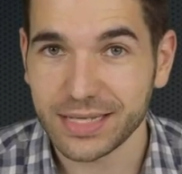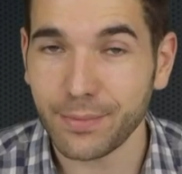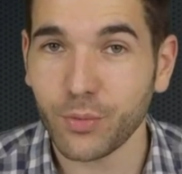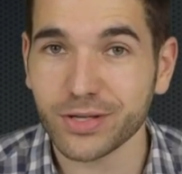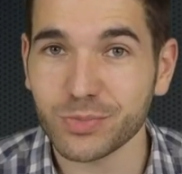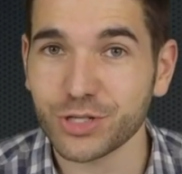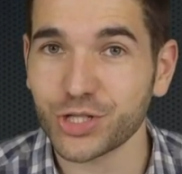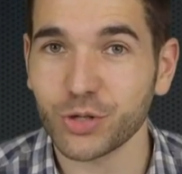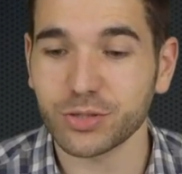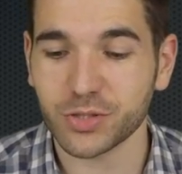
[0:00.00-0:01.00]
Debbie Wasserman
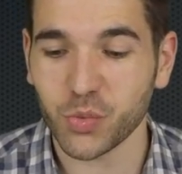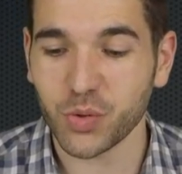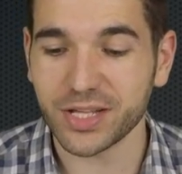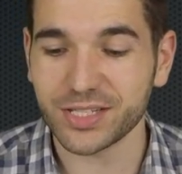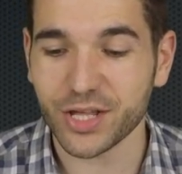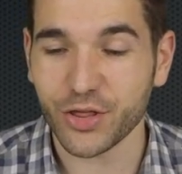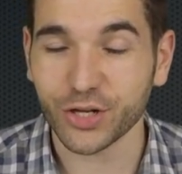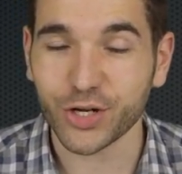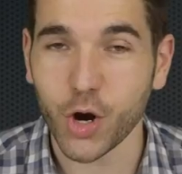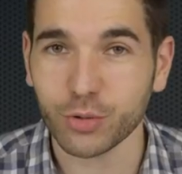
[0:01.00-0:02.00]
Schultz was
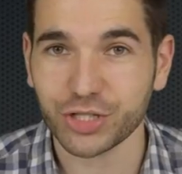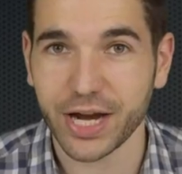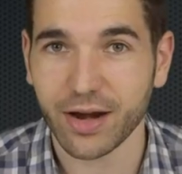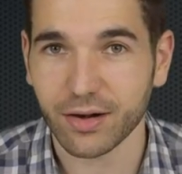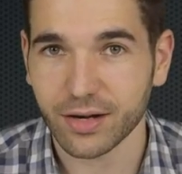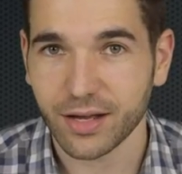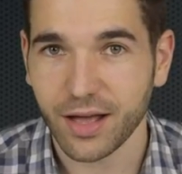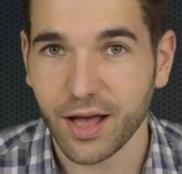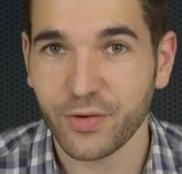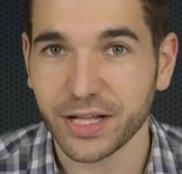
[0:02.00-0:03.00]
the co-chair
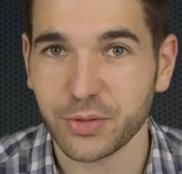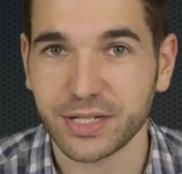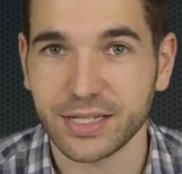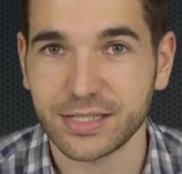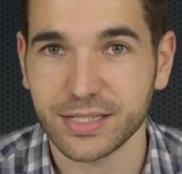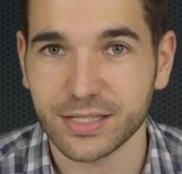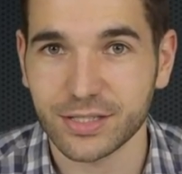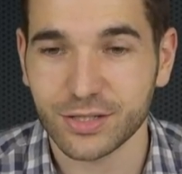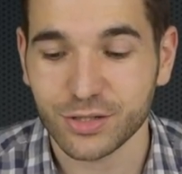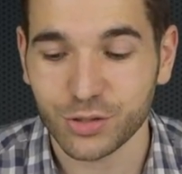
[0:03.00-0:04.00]
of Hillary
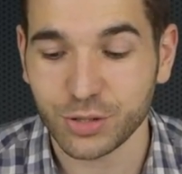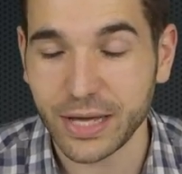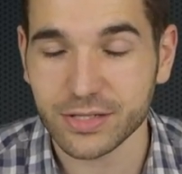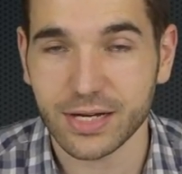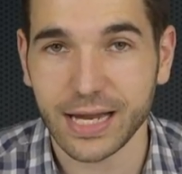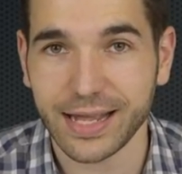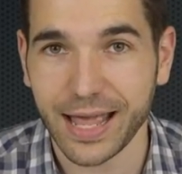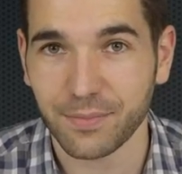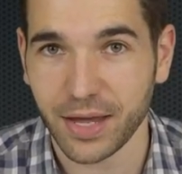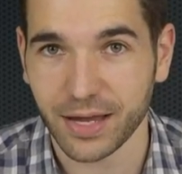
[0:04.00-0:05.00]
Clinton's 2008
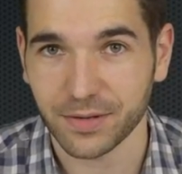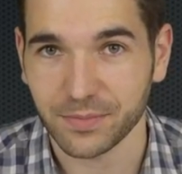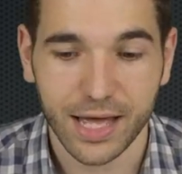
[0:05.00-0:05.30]
campaign.